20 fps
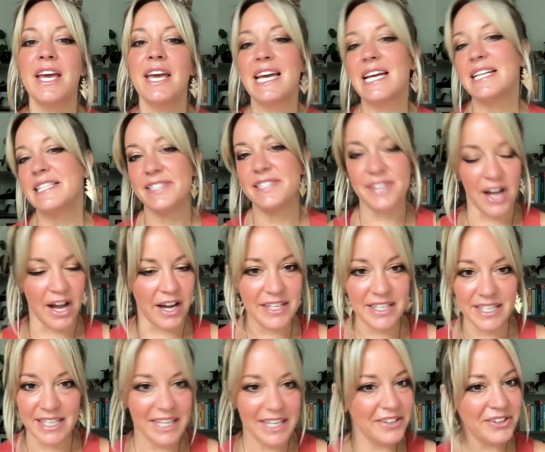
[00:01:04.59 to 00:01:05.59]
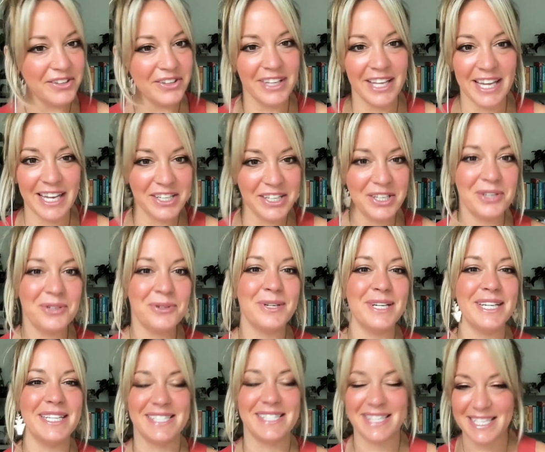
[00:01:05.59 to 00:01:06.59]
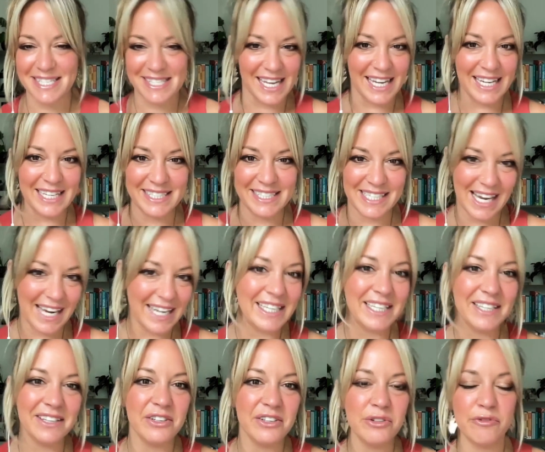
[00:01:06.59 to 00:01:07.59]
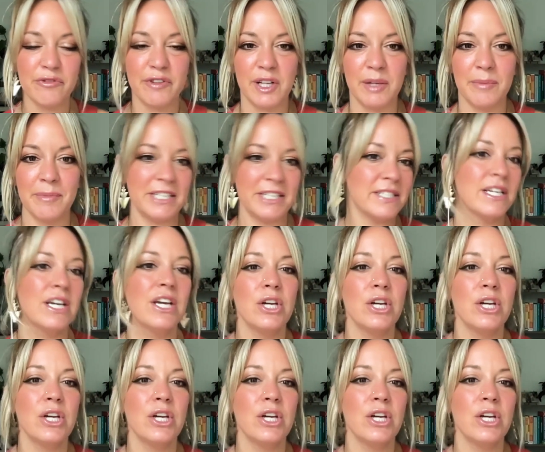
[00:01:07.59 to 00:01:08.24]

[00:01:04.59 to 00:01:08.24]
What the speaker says: It's not a needle in you. It's this like tiny little filament.